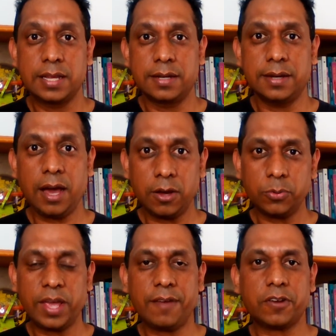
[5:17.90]
now
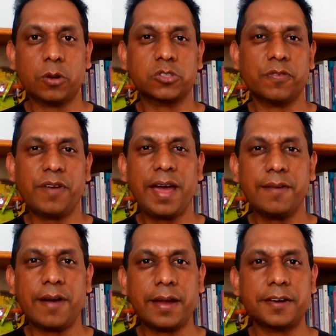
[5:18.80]
we have close to
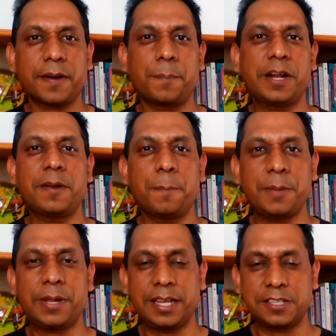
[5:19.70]
500 million
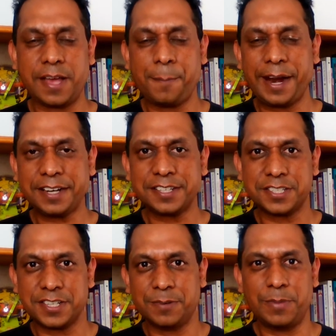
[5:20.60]
people that are
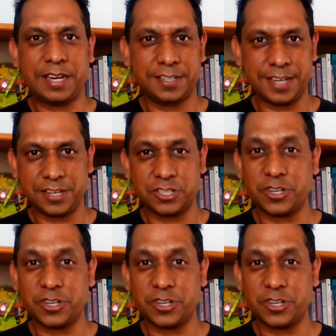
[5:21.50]
practicing meditation.